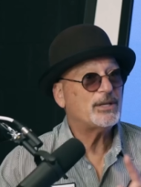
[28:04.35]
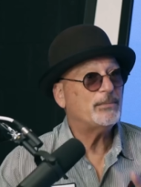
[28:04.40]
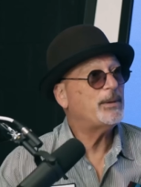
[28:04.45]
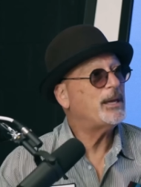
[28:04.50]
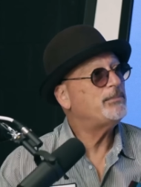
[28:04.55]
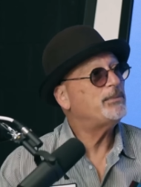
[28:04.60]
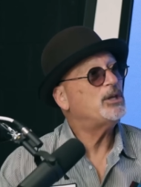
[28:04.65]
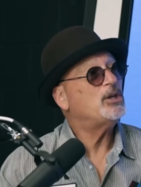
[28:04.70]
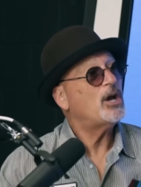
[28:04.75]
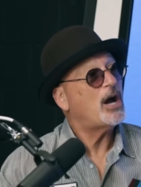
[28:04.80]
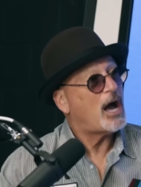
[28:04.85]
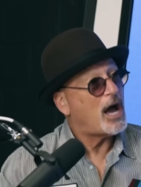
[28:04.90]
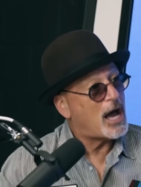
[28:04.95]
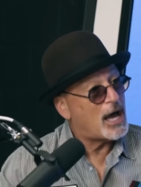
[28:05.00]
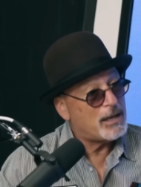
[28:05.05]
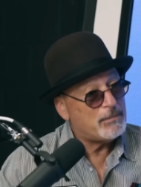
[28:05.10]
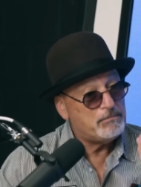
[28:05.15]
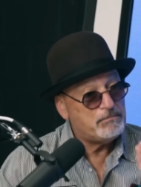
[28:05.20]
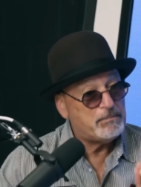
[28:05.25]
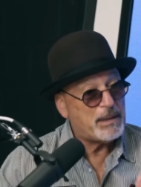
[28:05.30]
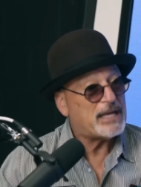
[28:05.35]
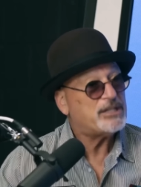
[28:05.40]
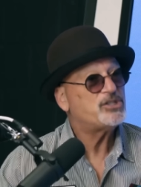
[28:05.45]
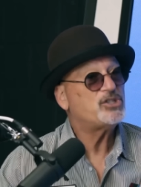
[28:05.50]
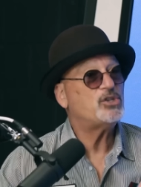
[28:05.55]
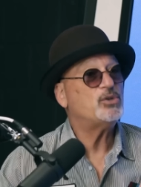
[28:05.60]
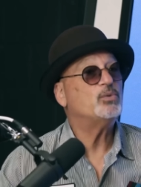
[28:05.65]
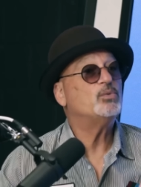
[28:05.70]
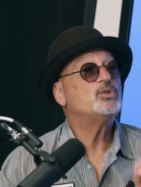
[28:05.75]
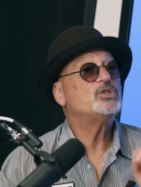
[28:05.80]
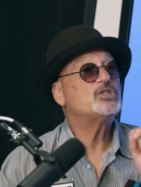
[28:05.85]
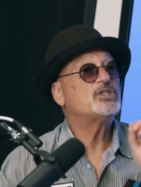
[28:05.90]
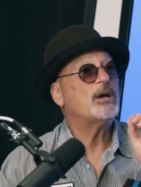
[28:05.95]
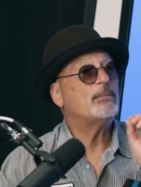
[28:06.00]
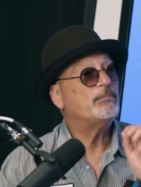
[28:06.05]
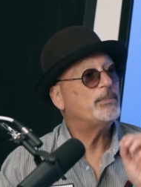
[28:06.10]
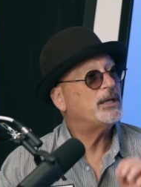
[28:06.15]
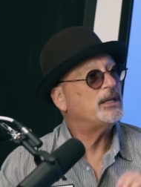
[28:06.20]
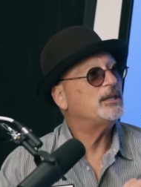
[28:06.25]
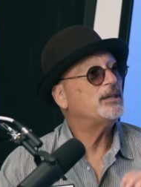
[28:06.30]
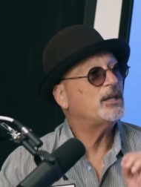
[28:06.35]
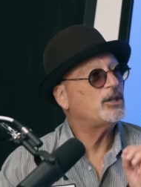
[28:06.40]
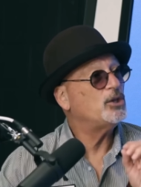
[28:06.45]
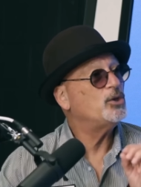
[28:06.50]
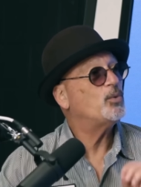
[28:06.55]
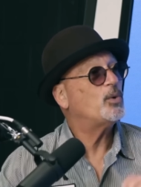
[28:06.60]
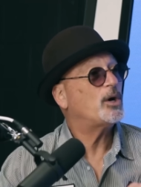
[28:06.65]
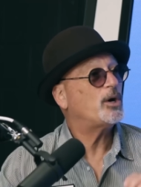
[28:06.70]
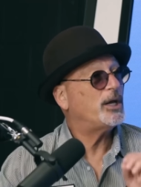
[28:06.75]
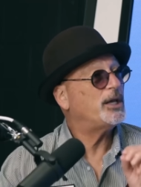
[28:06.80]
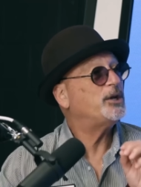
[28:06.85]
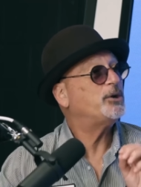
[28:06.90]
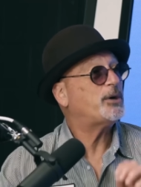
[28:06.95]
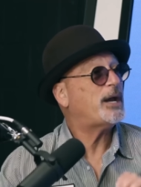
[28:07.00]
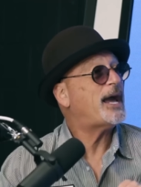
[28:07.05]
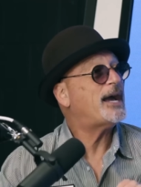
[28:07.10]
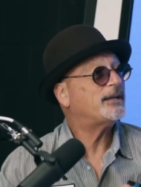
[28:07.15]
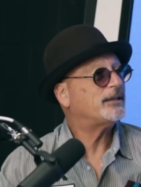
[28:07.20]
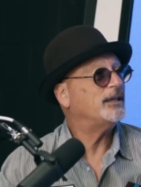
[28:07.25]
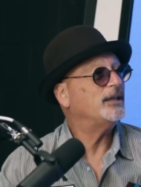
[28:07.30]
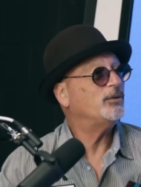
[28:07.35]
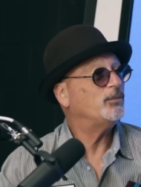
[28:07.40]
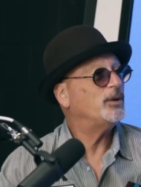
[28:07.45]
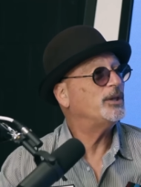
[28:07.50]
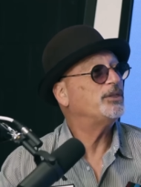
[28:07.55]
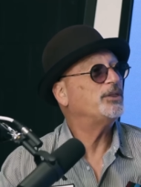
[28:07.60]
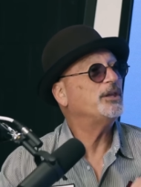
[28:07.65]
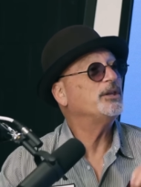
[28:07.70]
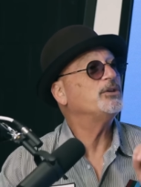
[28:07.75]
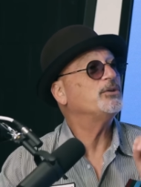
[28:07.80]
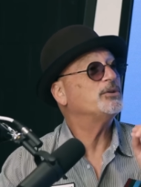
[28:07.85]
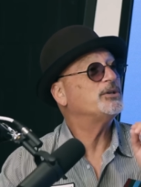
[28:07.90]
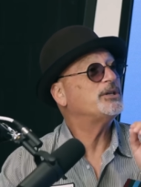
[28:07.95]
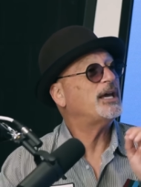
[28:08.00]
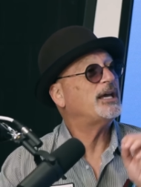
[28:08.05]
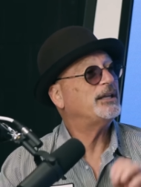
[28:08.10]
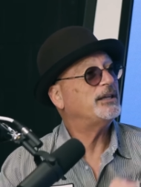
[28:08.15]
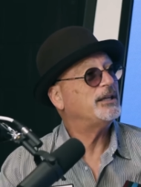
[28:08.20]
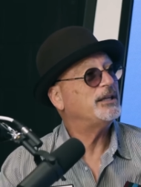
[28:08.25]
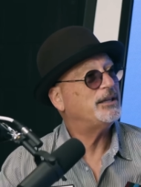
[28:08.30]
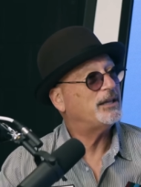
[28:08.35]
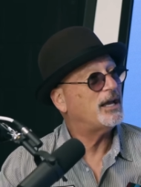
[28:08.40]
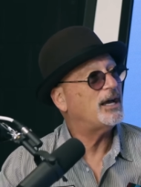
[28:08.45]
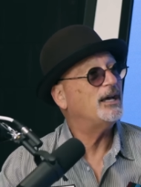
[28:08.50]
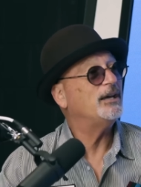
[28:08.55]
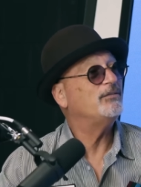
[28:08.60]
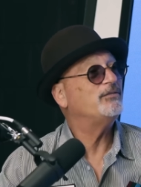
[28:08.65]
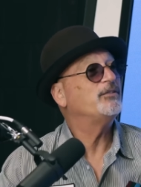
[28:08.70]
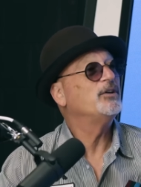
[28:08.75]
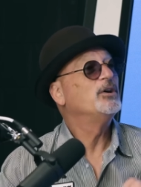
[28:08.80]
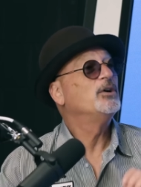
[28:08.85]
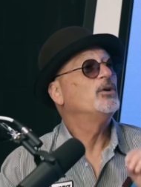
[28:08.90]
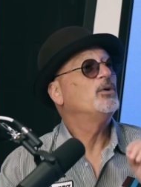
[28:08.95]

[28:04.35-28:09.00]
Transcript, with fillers: maybe, I bet you somebody that you are interacting with in your daily life